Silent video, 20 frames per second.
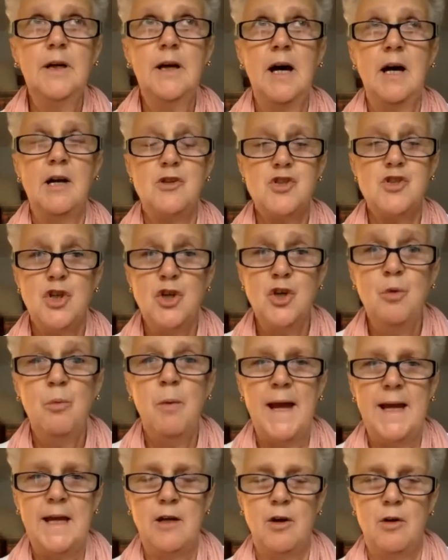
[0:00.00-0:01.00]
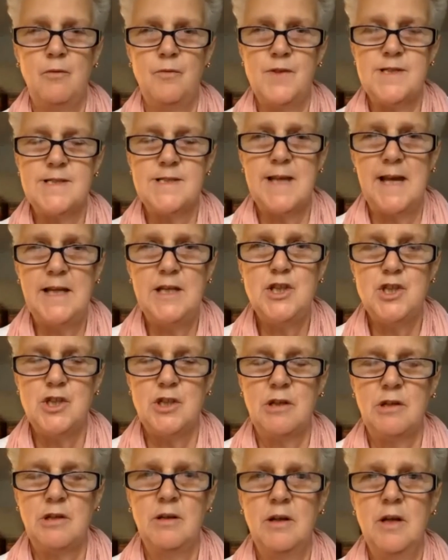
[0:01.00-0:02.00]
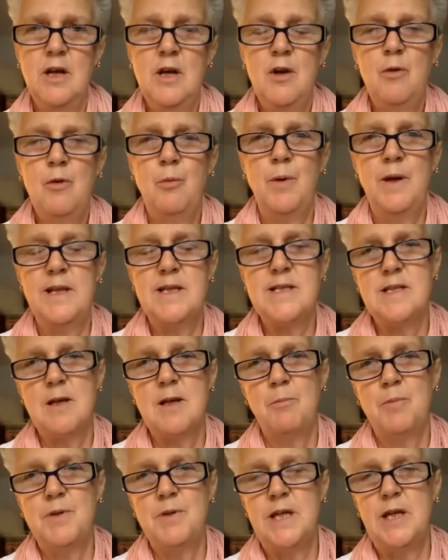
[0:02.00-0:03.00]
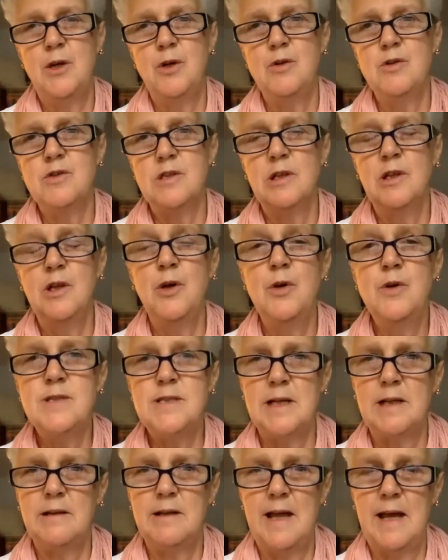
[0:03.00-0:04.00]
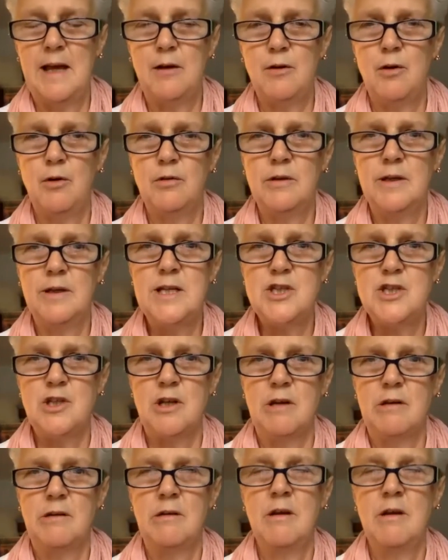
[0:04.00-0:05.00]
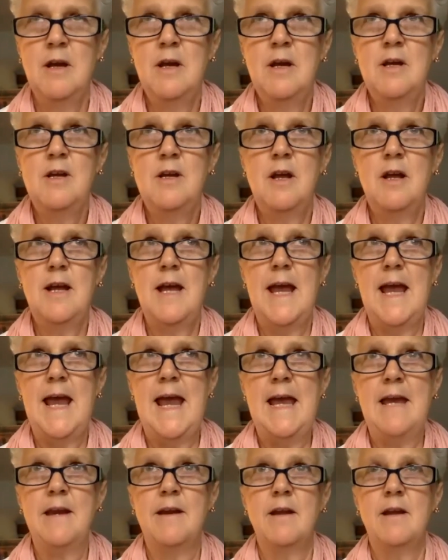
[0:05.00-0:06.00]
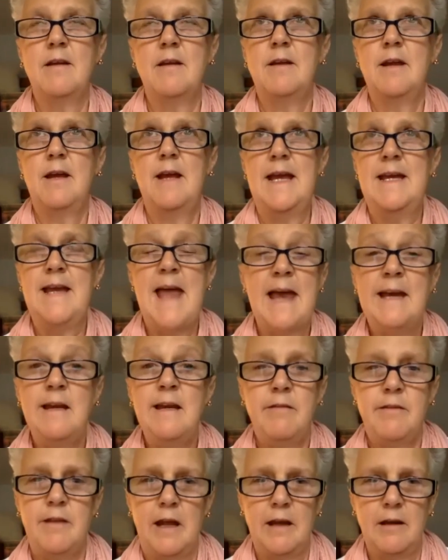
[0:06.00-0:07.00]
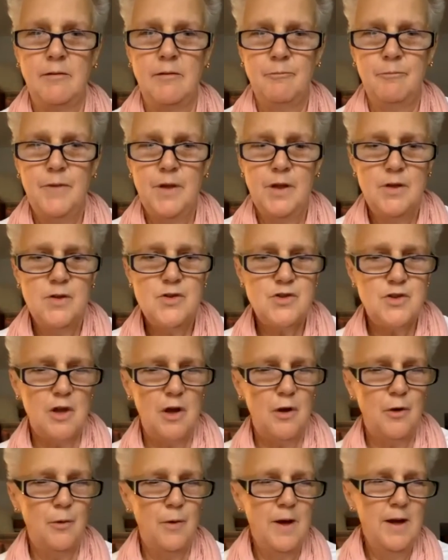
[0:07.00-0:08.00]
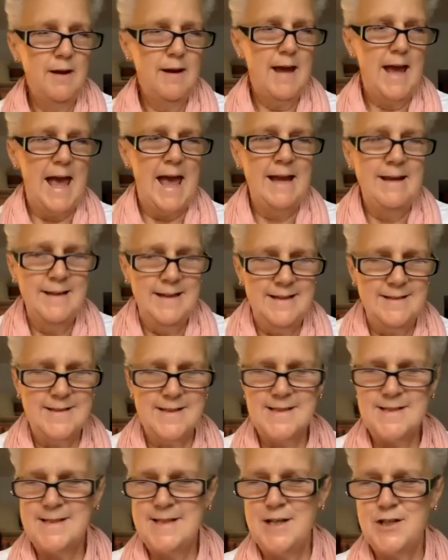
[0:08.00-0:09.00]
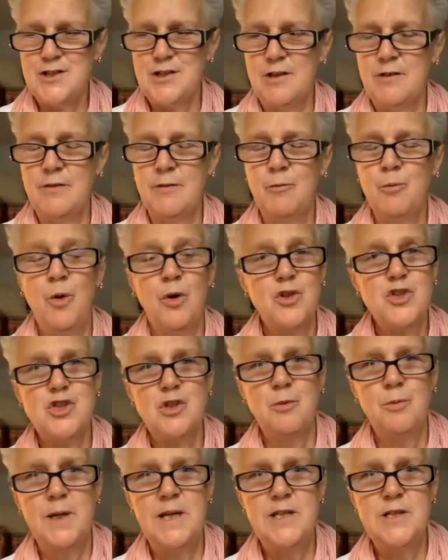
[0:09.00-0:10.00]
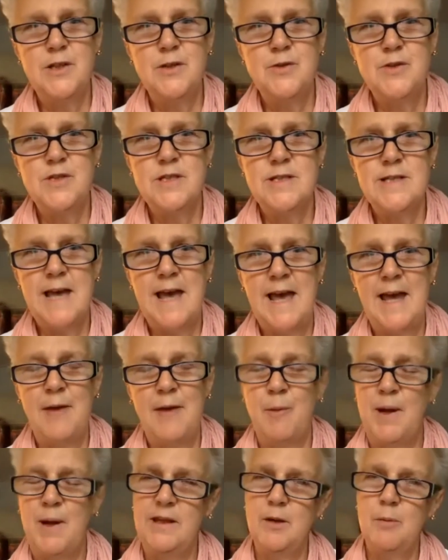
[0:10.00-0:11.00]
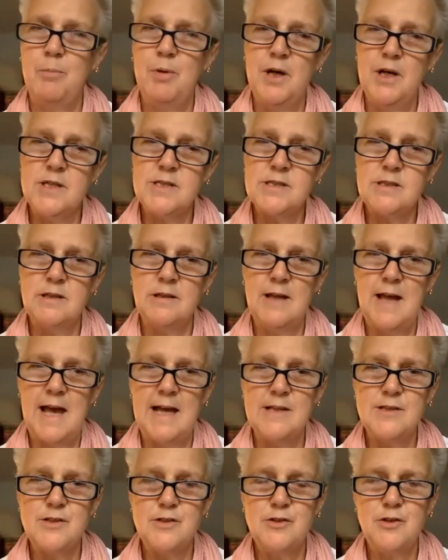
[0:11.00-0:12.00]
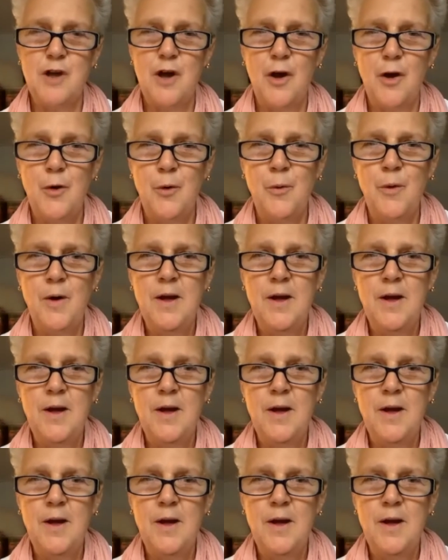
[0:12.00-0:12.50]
two-way conversation with somebody who's losing their cognition in anything. So any decision, what shall we do today, when the person has no